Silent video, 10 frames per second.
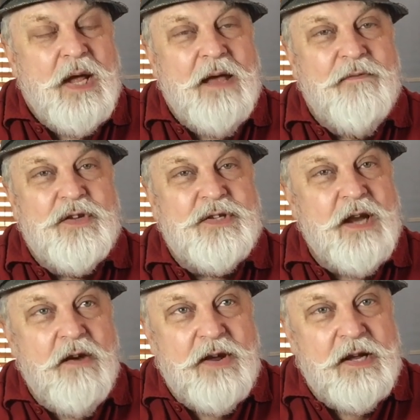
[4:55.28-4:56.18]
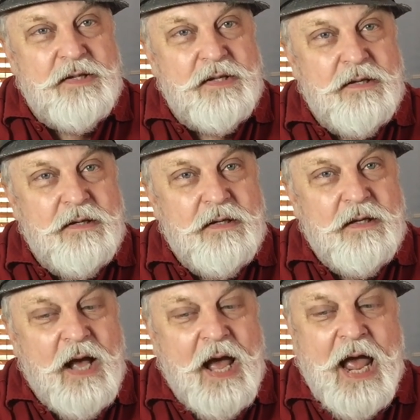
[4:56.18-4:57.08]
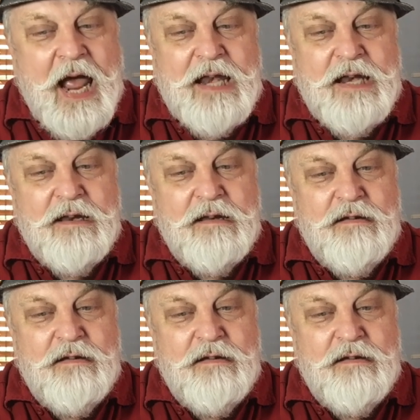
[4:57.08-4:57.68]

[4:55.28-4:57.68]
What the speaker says: If you're serious and